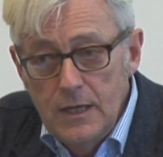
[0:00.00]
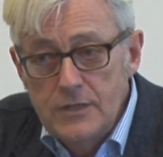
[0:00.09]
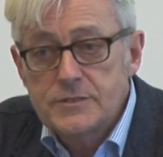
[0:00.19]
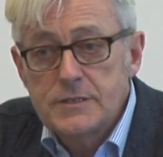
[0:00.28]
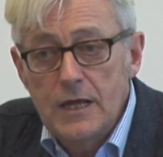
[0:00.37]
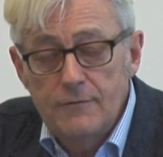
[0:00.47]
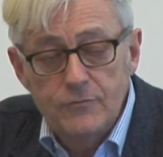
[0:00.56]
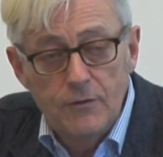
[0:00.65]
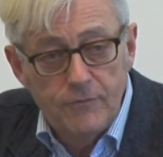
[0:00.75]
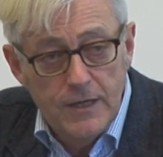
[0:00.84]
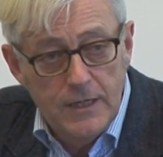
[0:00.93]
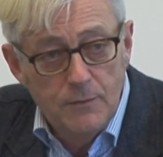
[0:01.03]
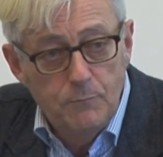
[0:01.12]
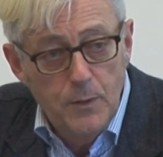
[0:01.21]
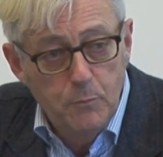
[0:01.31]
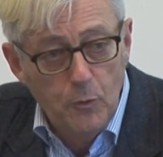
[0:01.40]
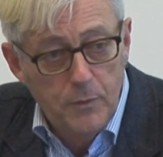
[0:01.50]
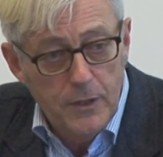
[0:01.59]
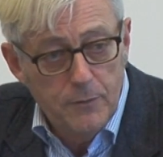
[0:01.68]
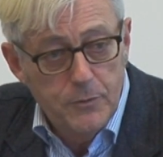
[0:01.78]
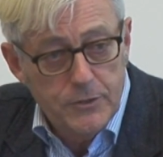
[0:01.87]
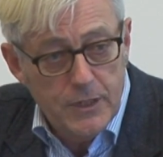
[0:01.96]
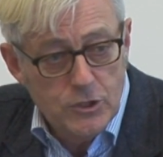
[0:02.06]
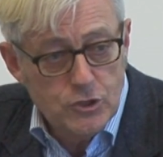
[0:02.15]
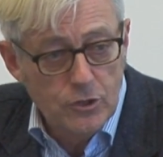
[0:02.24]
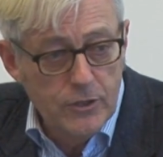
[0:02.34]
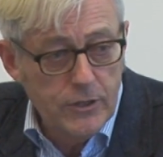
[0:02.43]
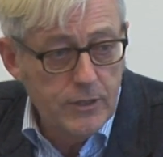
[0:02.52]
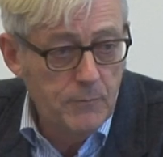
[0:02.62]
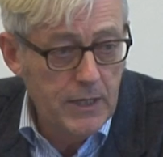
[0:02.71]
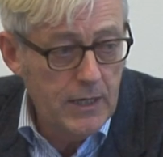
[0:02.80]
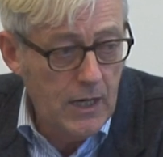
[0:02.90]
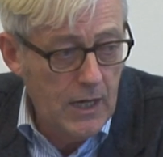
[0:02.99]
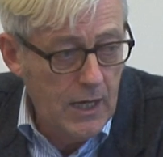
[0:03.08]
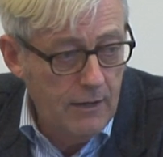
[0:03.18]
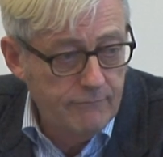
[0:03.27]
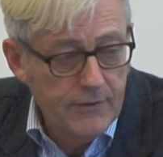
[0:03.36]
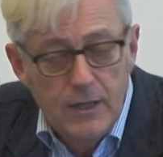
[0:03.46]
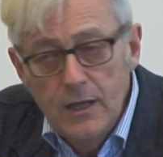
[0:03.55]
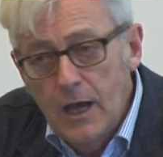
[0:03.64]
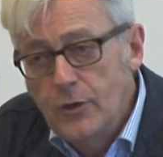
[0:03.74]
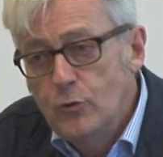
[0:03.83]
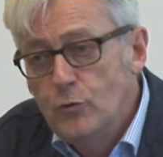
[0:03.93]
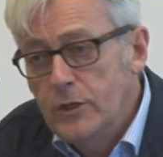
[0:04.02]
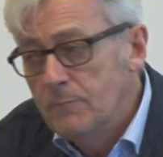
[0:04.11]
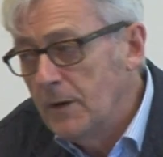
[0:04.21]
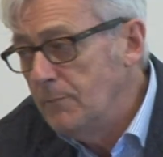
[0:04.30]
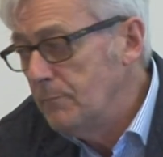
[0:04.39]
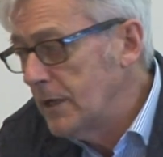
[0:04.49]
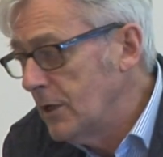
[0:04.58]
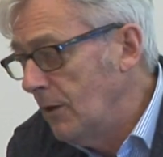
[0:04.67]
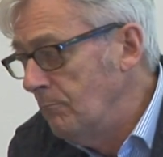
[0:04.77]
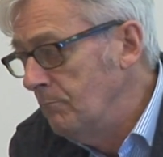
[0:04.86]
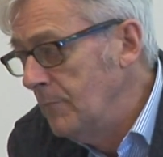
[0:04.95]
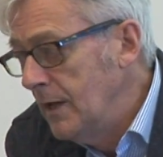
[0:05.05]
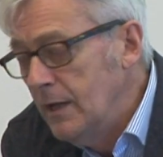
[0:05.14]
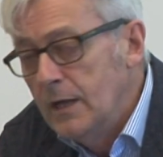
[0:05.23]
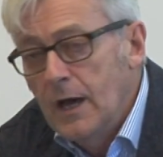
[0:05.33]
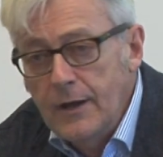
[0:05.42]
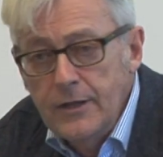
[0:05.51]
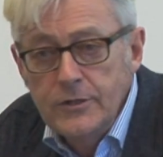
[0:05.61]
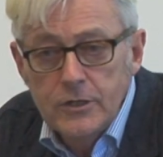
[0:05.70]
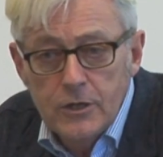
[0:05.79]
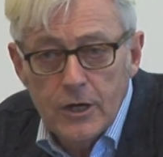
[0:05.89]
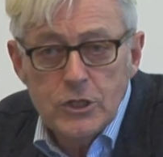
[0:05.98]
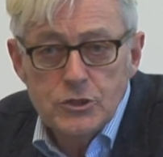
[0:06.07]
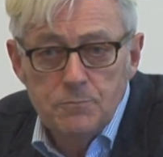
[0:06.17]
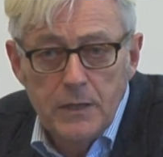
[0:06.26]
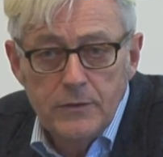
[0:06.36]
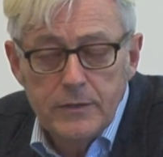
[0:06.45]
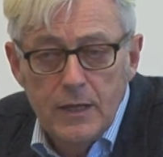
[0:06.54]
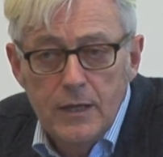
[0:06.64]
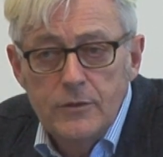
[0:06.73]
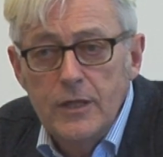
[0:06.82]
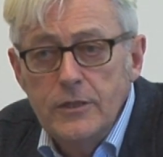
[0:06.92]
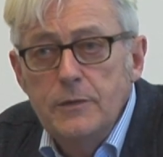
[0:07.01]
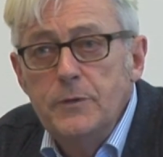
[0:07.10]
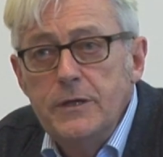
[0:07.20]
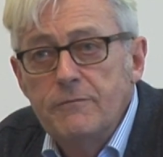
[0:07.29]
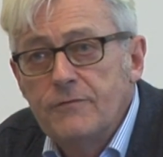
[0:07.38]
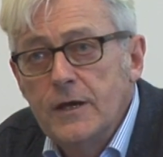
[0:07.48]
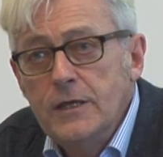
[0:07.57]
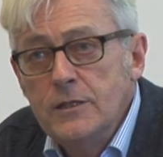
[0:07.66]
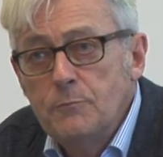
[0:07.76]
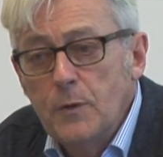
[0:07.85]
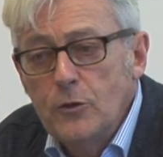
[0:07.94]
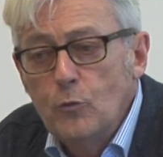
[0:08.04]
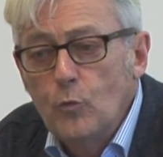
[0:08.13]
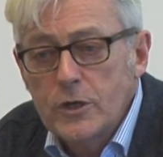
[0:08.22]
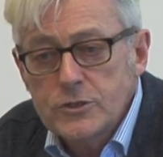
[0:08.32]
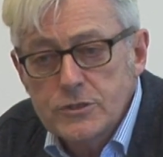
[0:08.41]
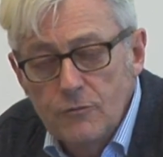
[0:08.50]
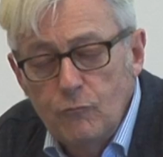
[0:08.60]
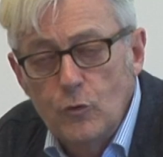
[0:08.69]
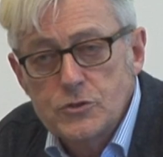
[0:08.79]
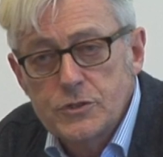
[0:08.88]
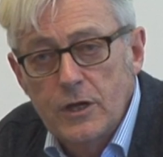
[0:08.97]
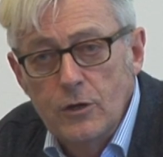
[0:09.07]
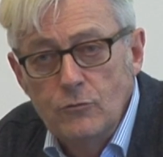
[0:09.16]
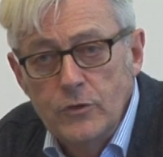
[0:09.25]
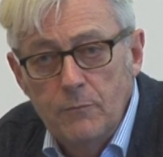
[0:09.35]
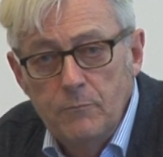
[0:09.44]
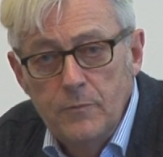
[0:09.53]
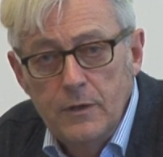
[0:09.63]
Instead of defining people by the potential that they might have and who they might become, an encouragement that they be defined by the worst of what's around them.